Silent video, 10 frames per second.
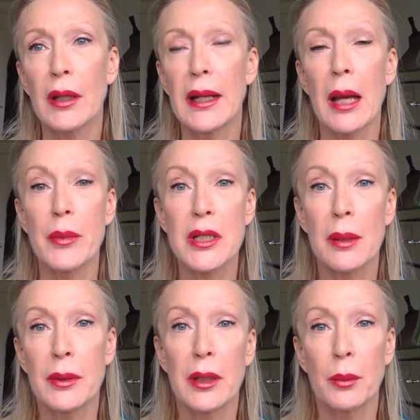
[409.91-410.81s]
glam it
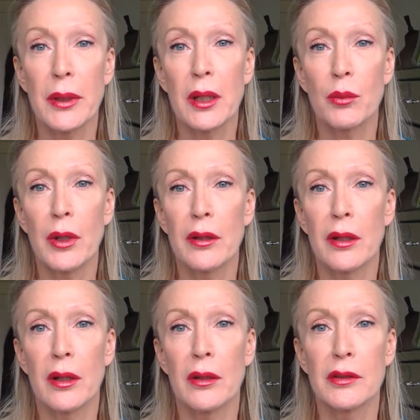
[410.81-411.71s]
up a little bit with
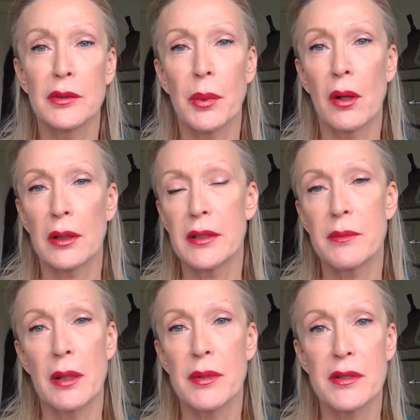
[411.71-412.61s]
sparkly,
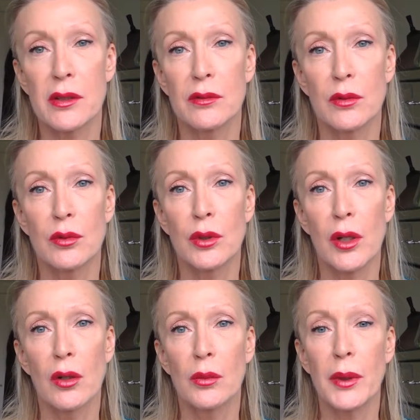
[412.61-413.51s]
maybe silver or
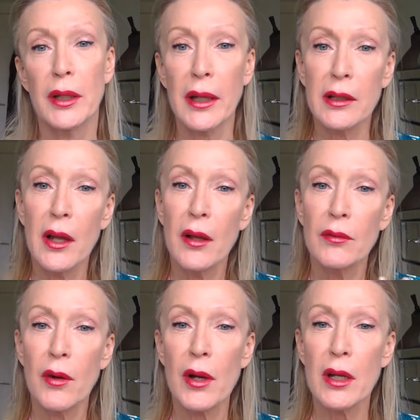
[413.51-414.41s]
gold, but again,
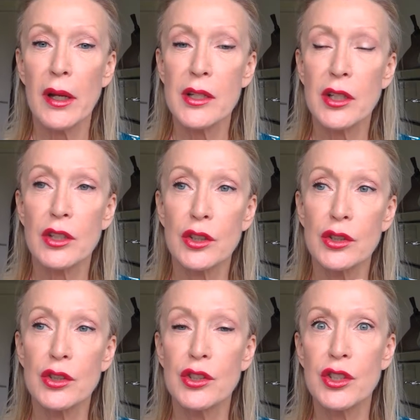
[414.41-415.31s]
very light touch
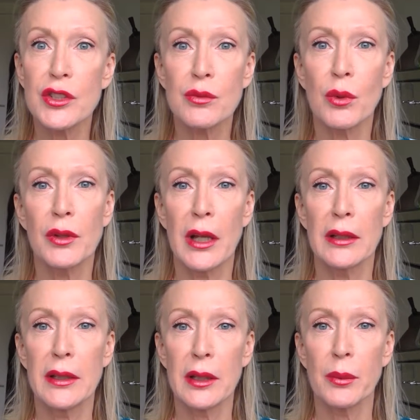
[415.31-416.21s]
because you just want that
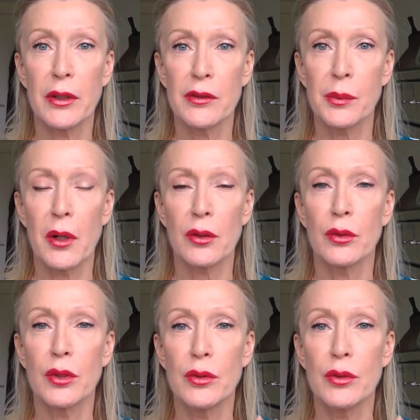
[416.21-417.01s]
little bit of sparkle.